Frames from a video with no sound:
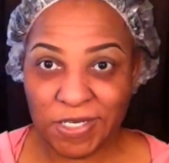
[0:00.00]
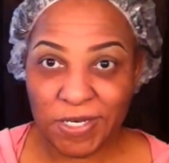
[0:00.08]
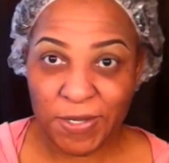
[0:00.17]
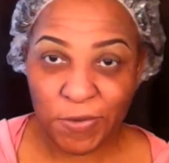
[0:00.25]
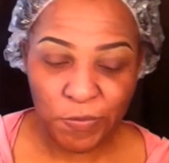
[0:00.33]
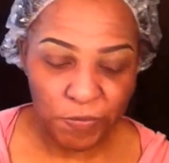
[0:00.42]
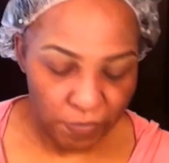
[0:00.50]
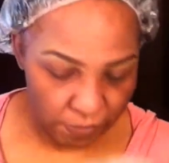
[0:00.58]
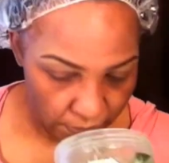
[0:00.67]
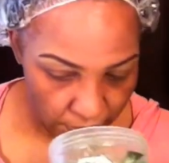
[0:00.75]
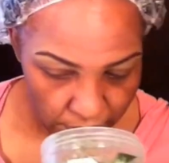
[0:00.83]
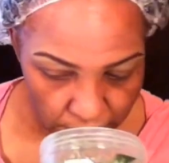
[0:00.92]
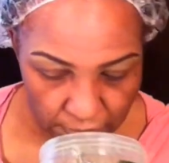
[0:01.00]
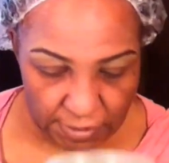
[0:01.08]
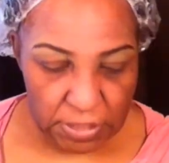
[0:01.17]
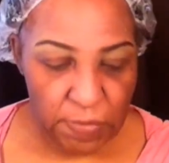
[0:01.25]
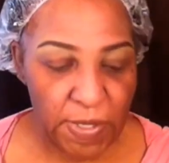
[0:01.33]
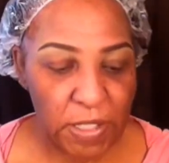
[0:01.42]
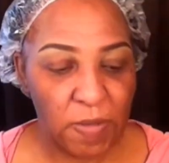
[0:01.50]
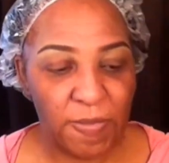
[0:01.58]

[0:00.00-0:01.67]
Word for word: gel. smells